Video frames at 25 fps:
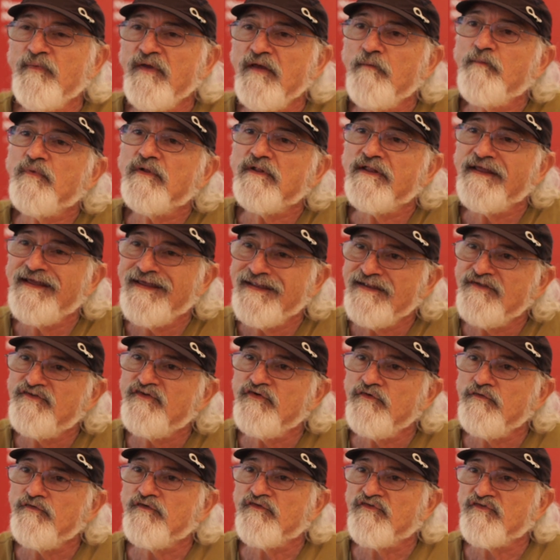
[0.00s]
people
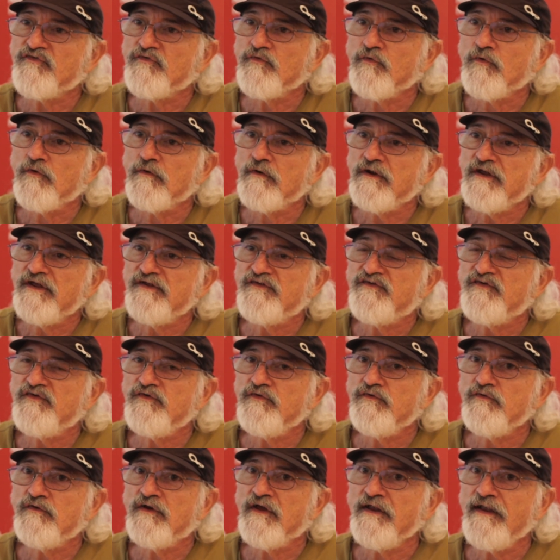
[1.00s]
into the story,
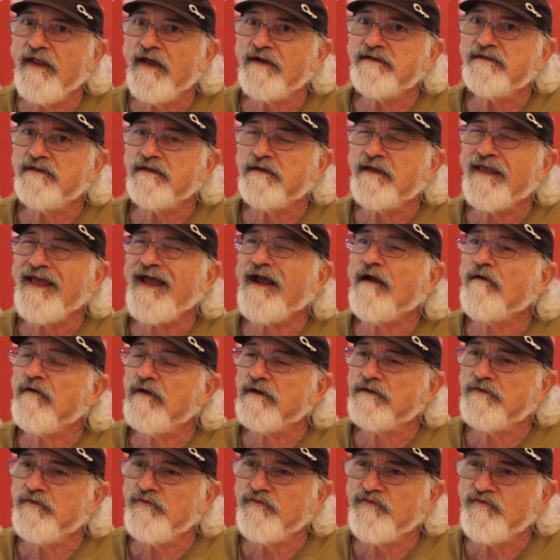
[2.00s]
to connect the
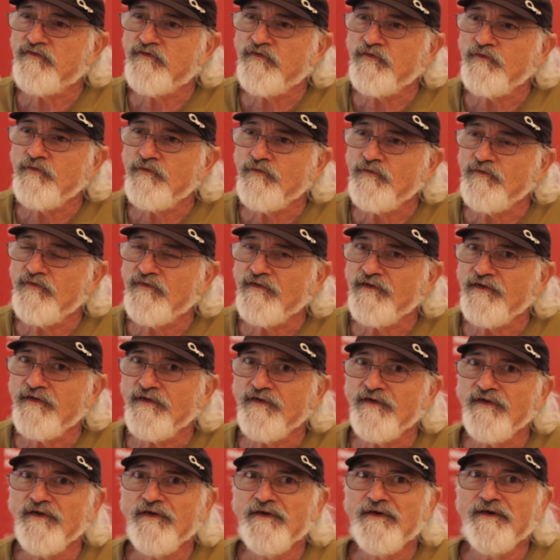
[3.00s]
characters to
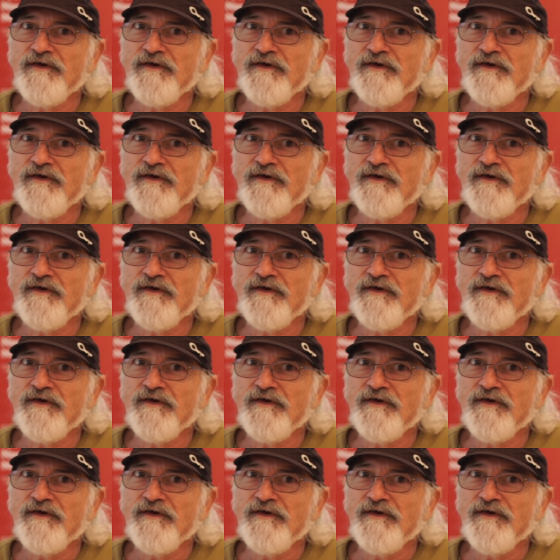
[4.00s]
the